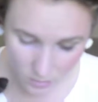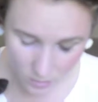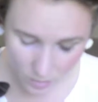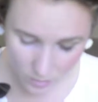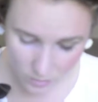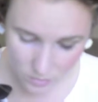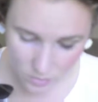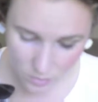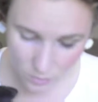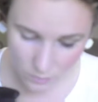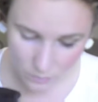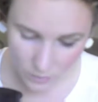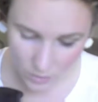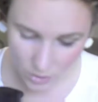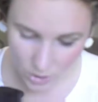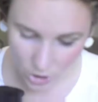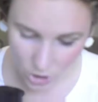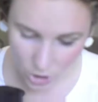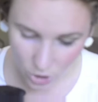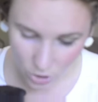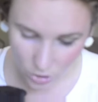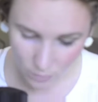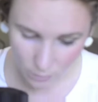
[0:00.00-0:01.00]
also very
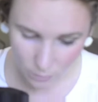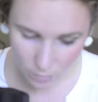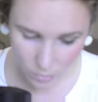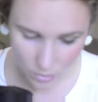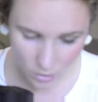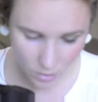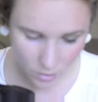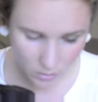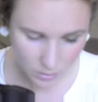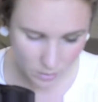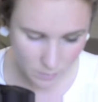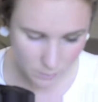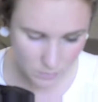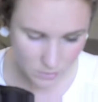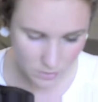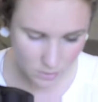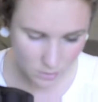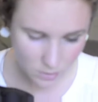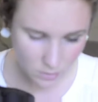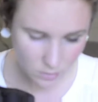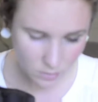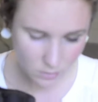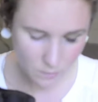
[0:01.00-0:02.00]
good at putting on
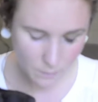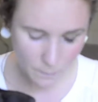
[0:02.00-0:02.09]
lipstick,